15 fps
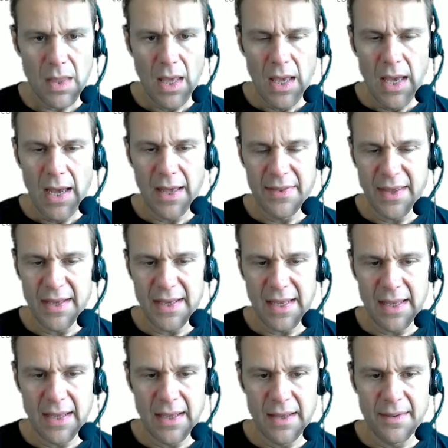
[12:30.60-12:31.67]
And then
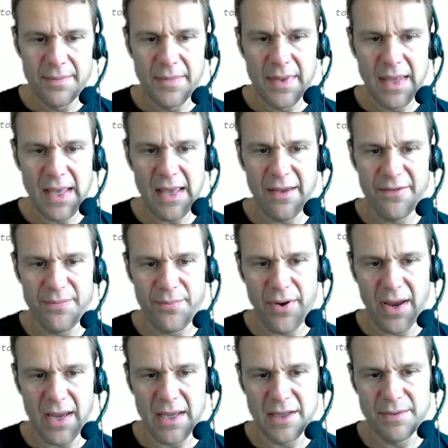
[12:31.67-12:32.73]
if
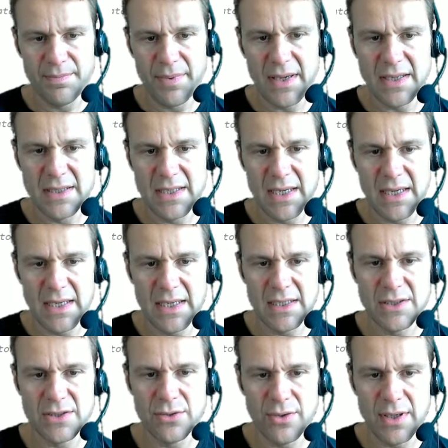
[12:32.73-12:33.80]
brackets BT
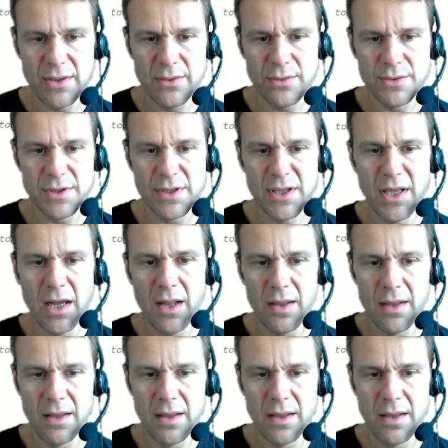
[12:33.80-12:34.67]
is not equal to null,